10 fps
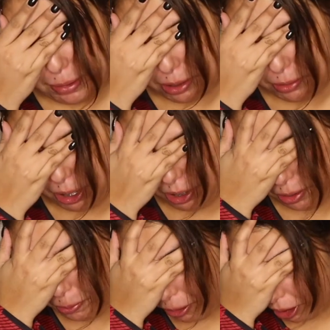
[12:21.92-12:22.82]
my
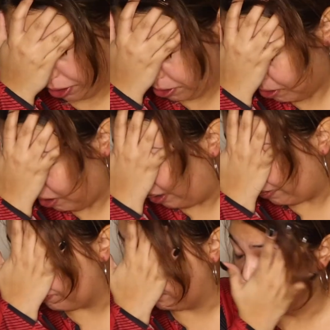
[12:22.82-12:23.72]
22 books that I
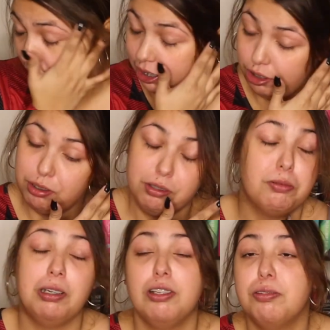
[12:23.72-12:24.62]
want to read in
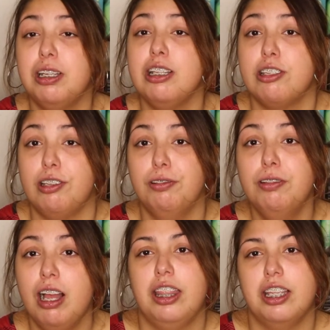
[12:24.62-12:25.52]
2022,
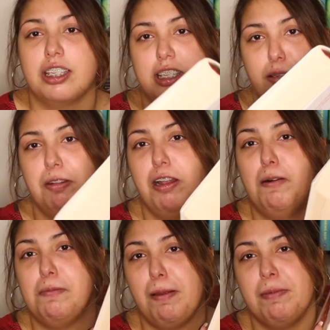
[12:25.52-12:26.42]
this has been
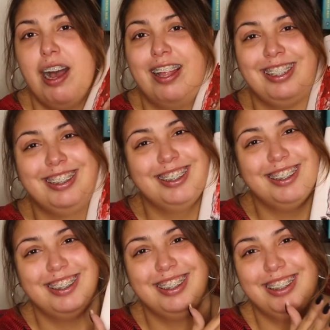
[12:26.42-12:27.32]
on my mind.
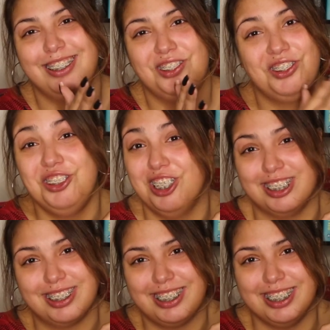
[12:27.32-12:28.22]

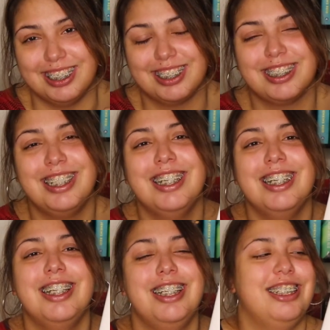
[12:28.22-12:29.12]
Just this.
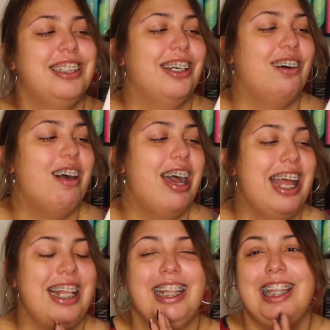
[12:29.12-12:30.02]
So
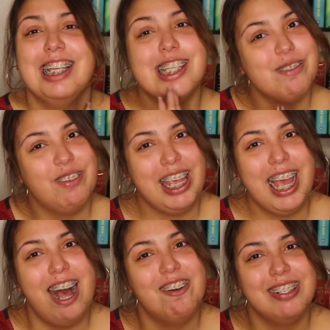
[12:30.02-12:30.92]
this may
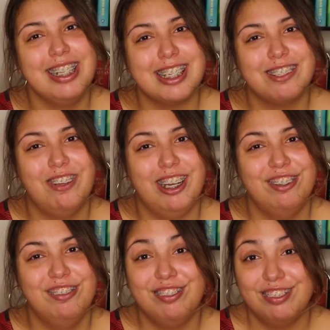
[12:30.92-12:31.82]
happen this
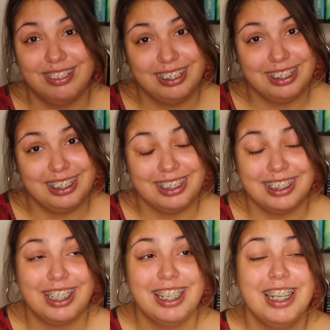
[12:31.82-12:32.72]
month.
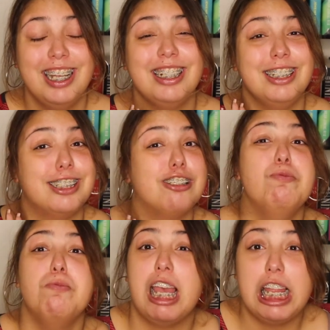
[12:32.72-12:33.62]
This
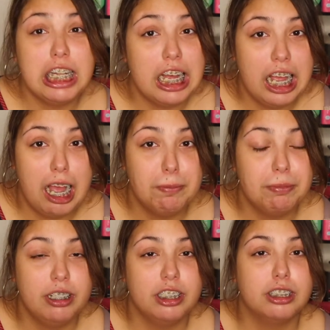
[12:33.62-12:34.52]
may not
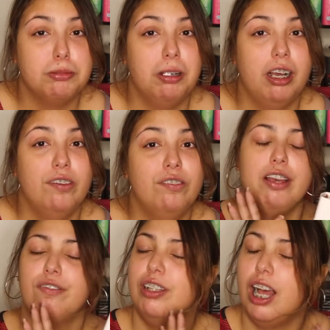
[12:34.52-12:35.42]
happen this month.
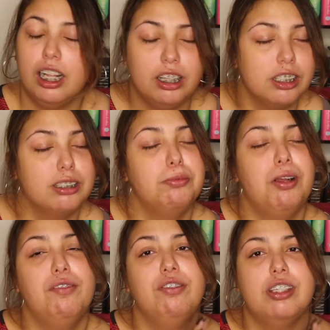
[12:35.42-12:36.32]
If not this
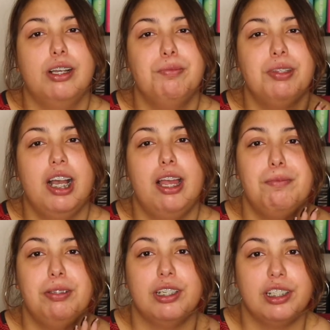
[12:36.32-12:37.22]
month,
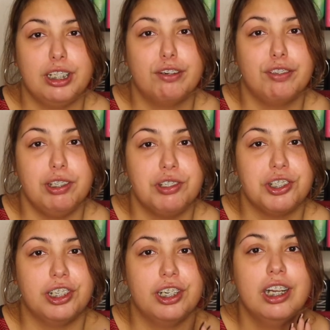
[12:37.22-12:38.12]
sometime in the near
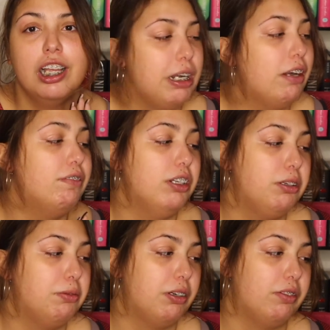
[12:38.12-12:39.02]
future. But I really
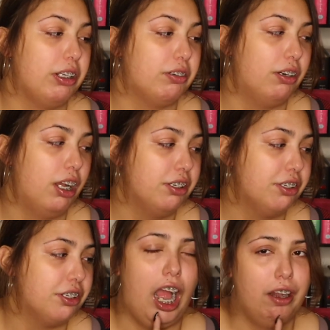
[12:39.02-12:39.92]
want to read
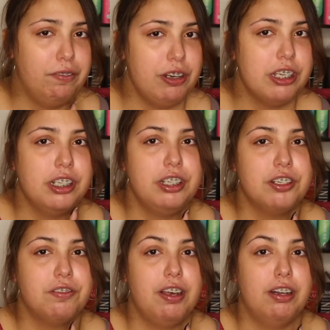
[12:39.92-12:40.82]
Crush. I recently
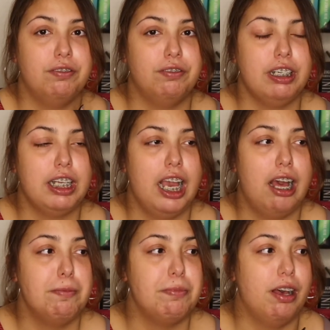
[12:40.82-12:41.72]
just read a
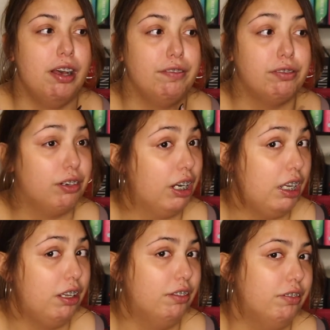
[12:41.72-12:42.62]
recap of
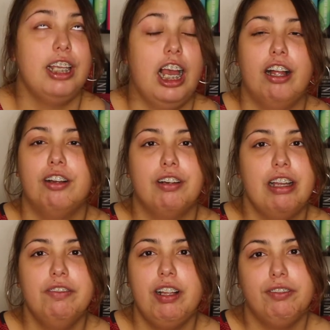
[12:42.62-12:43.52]
Crave. Yeah,
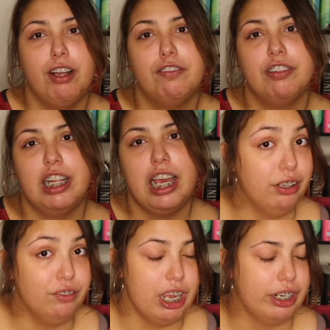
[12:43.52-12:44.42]
Crave left off on
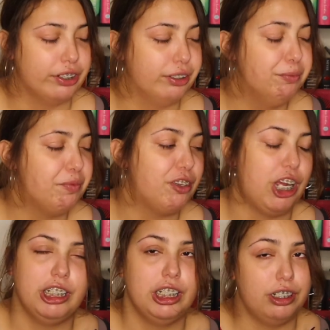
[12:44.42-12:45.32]
cliffhanger.
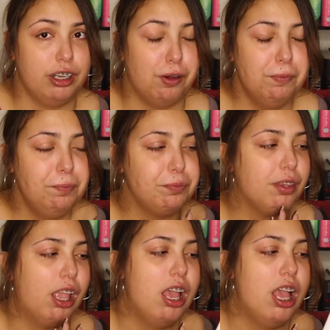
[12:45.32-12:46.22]
Y'all didn't know.
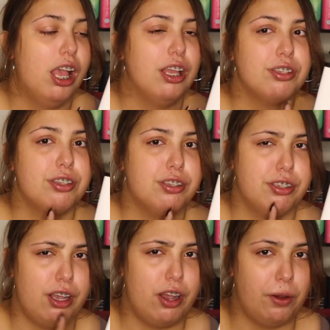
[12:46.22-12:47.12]

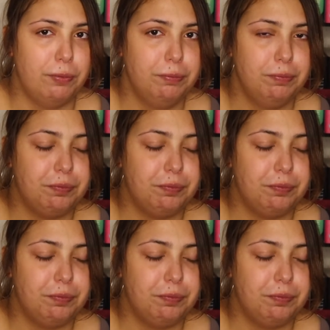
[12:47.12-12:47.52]
So,